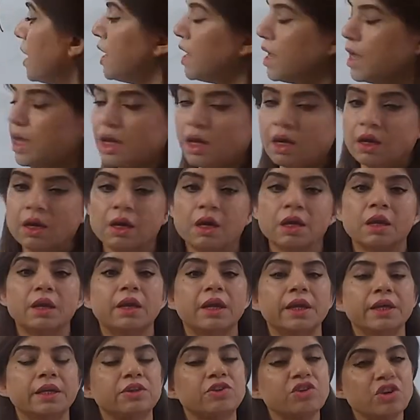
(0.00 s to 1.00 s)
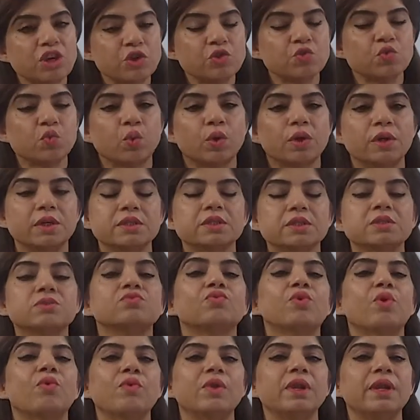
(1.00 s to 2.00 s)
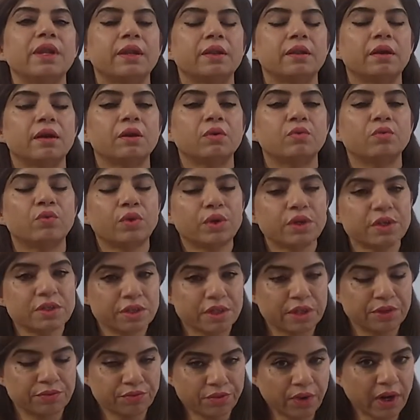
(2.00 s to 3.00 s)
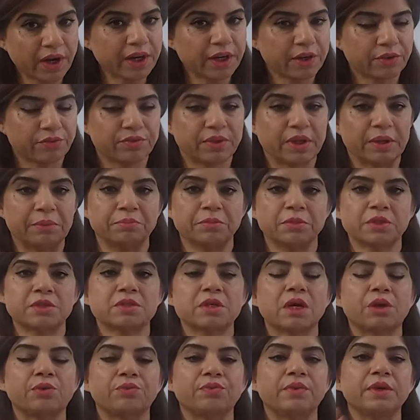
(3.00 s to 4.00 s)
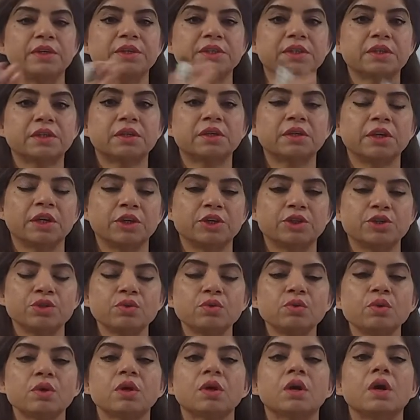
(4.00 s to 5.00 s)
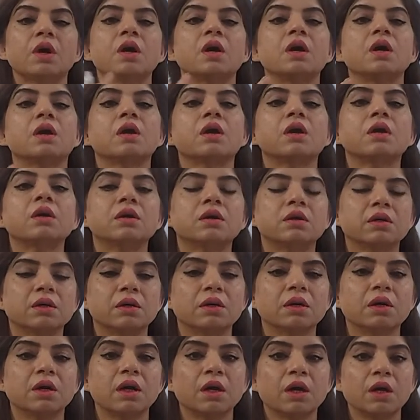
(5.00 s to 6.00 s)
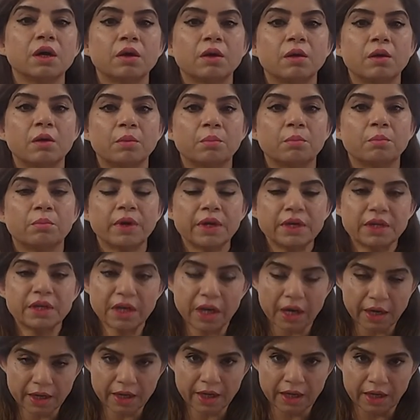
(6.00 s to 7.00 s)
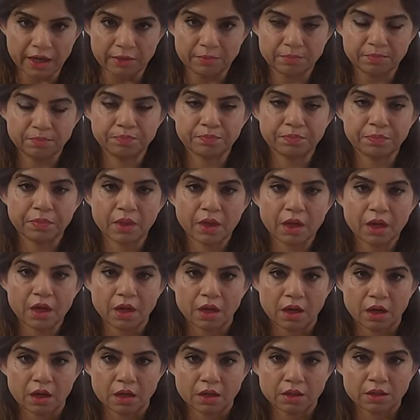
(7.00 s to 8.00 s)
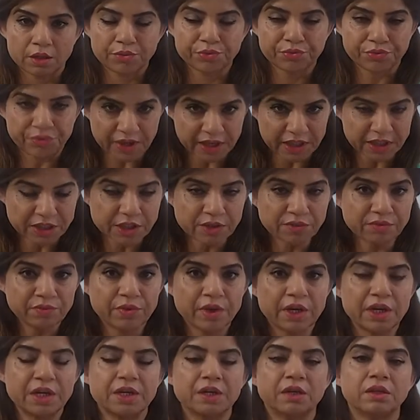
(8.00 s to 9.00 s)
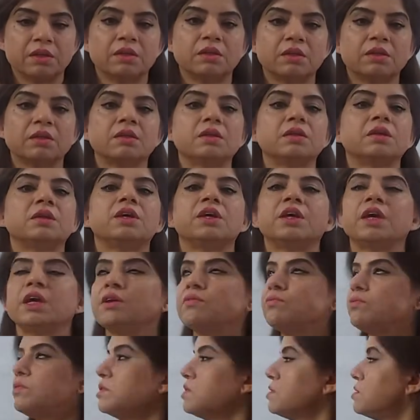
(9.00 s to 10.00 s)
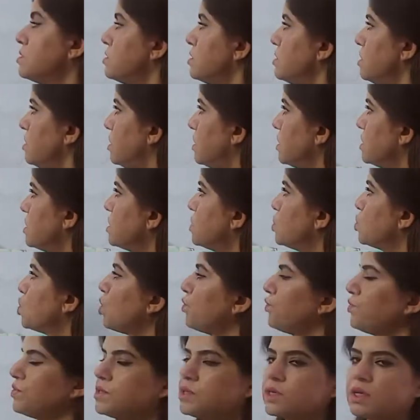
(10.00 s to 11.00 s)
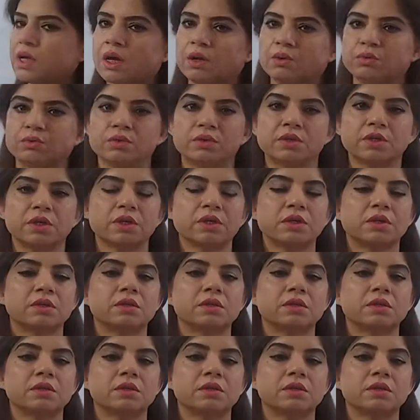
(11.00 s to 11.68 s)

A, like these words, vowel words in front of them, the sound will turn into K. But again, the French invasion gave the C a soft sound,